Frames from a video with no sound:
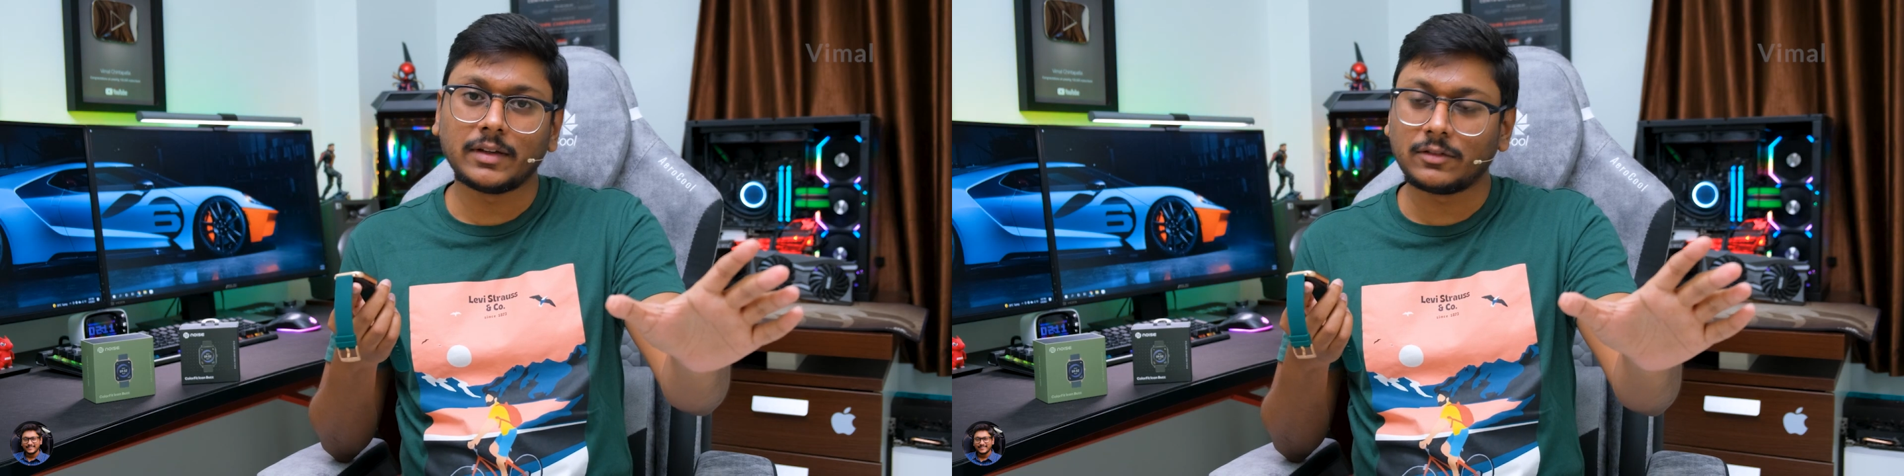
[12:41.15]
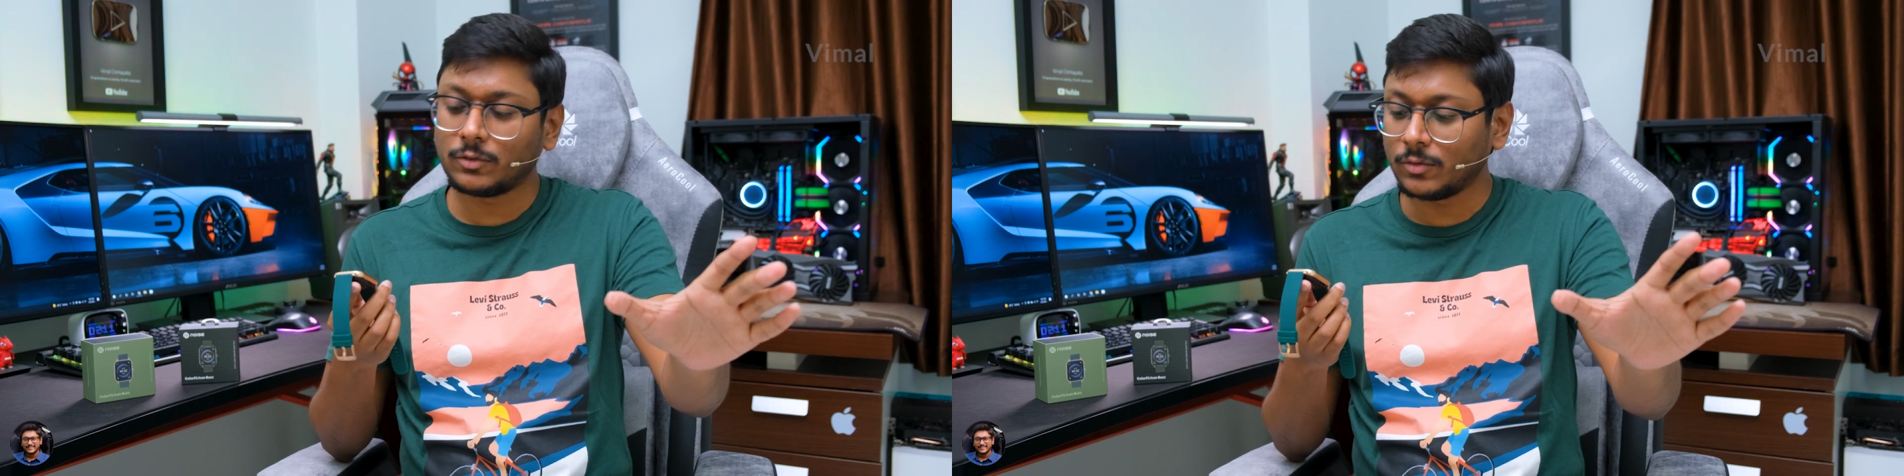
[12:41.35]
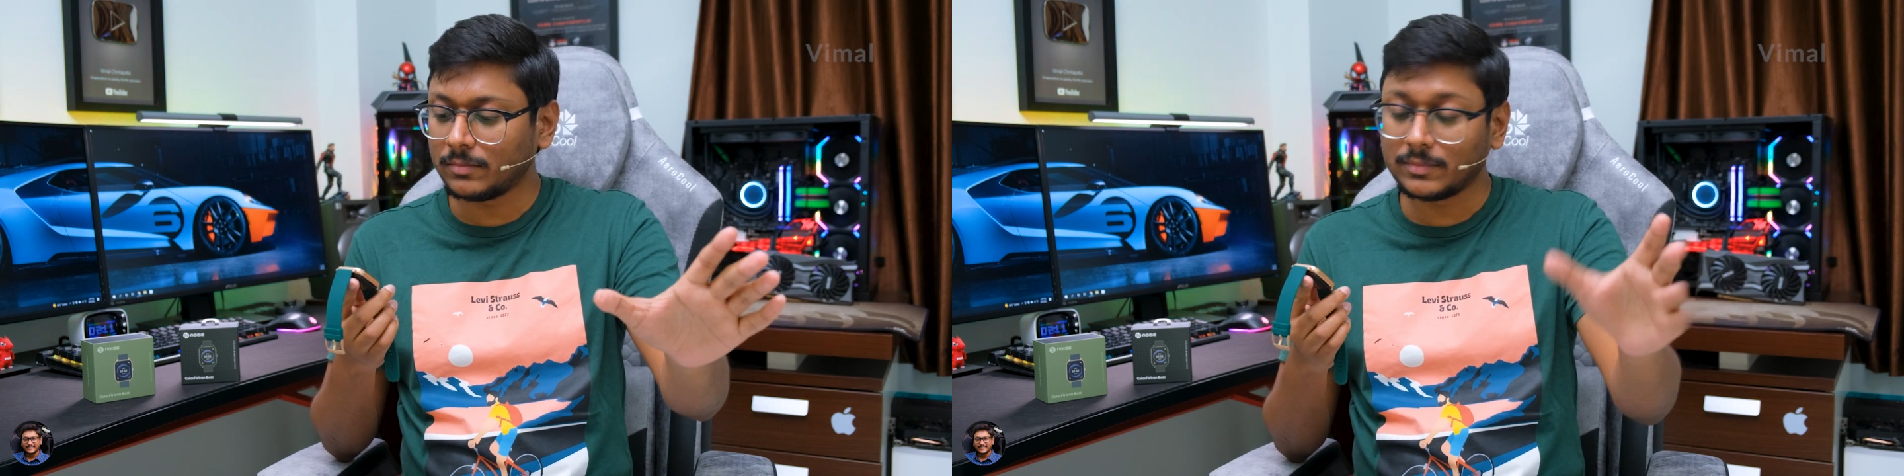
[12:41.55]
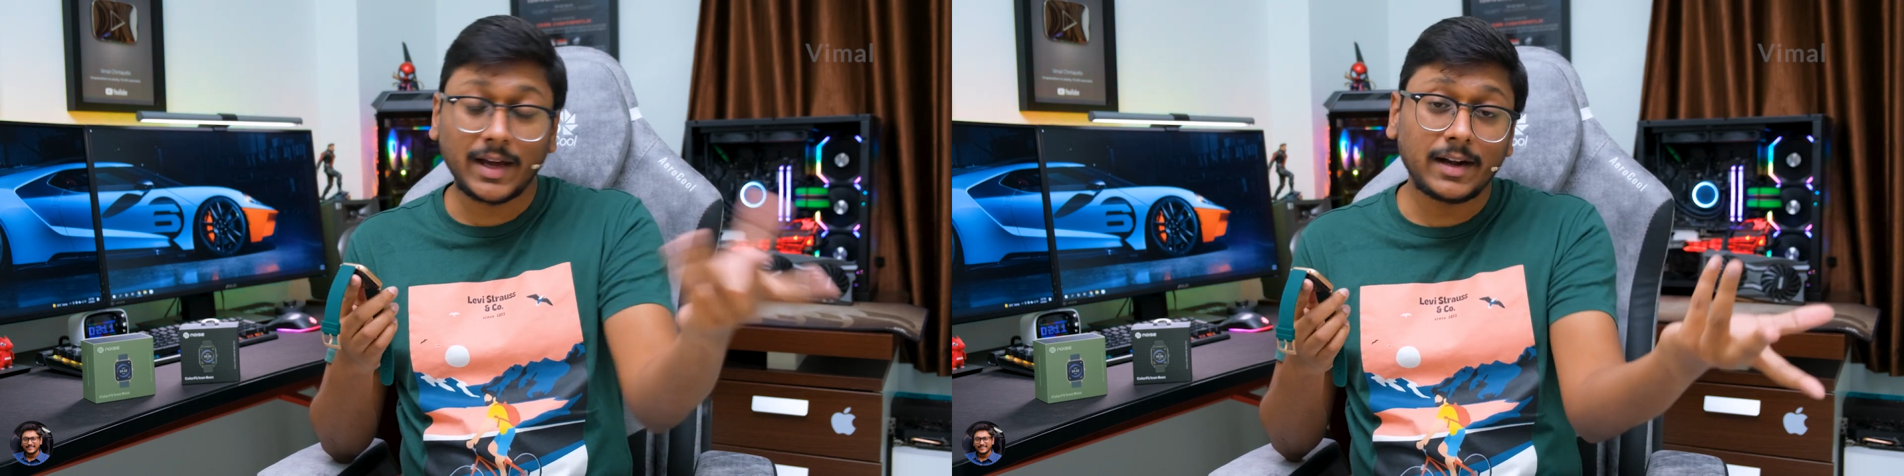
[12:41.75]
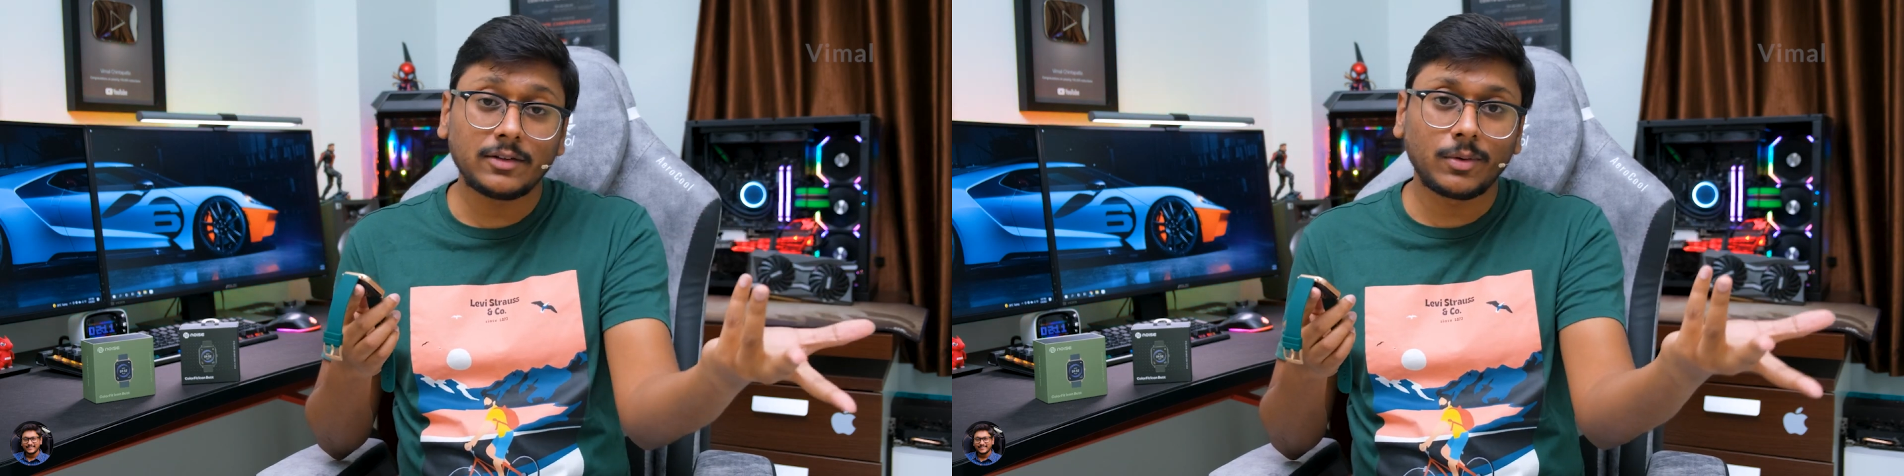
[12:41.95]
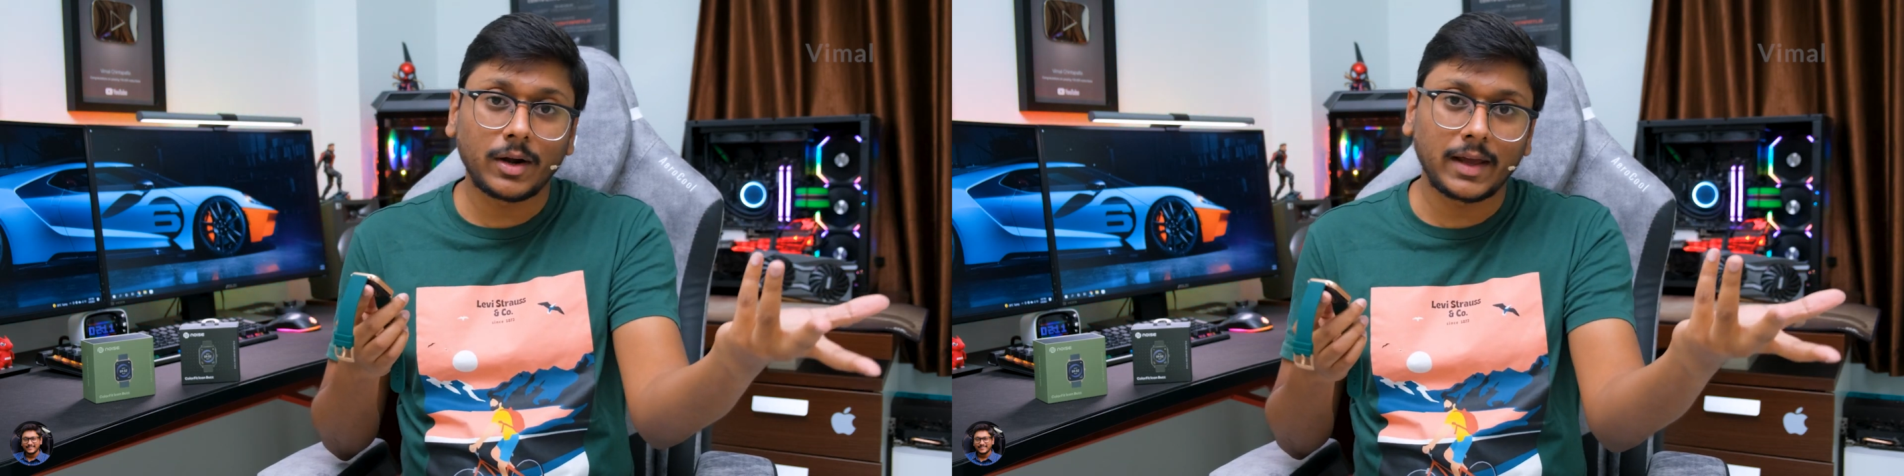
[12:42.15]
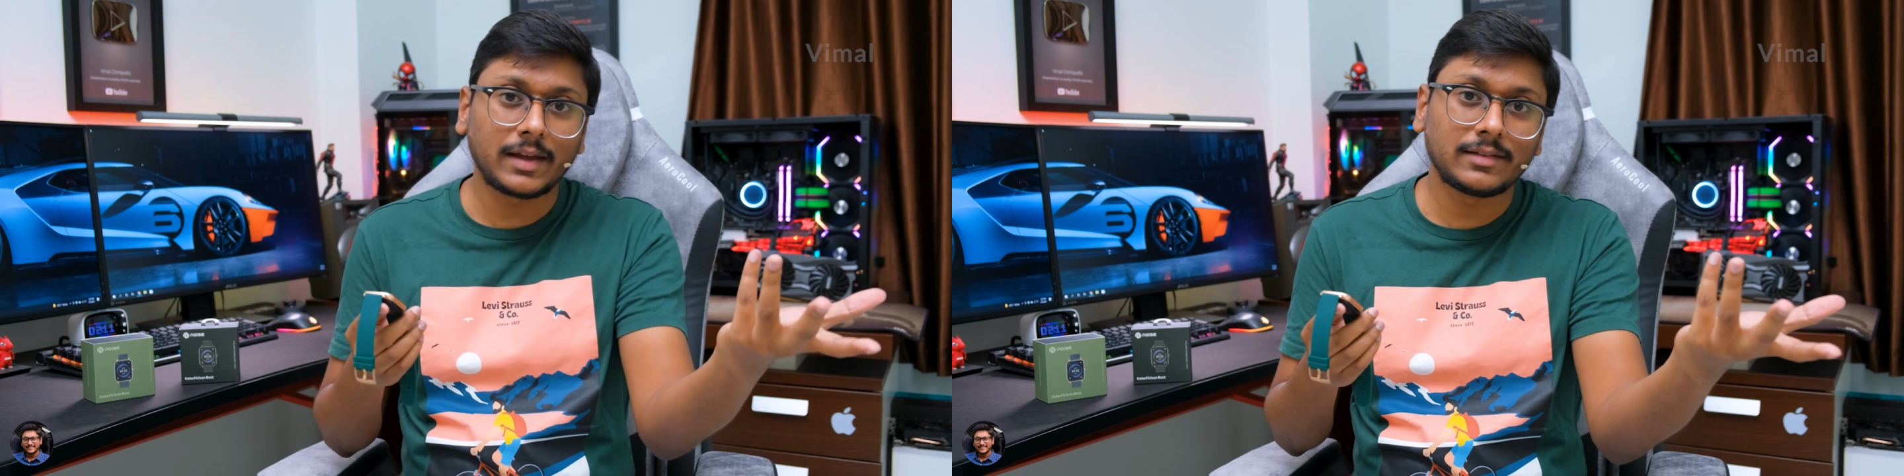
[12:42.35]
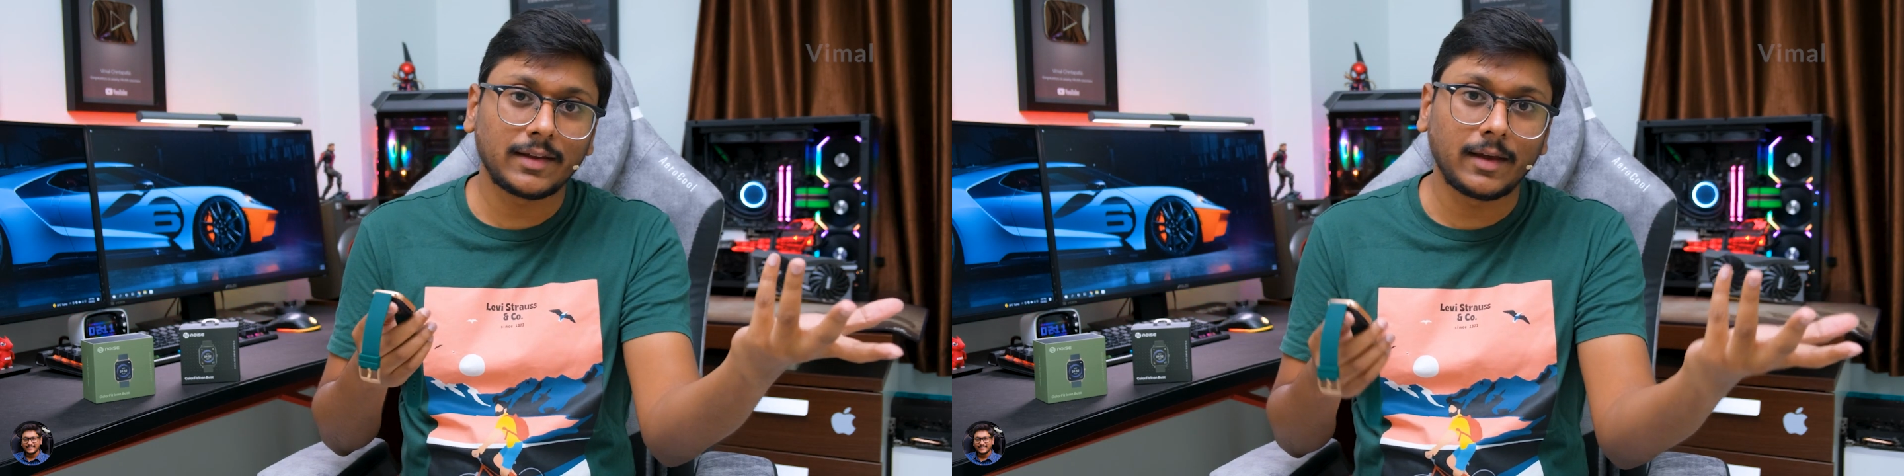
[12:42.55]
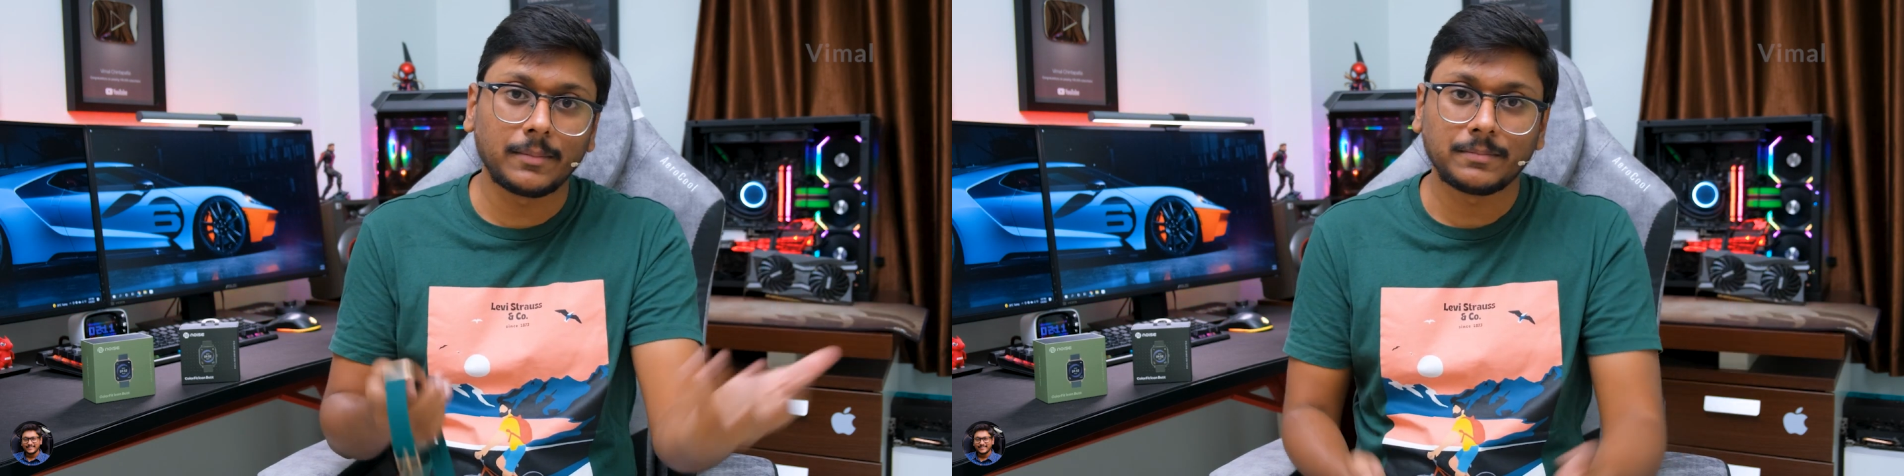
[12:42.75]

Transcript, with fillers: guys so that is what i can say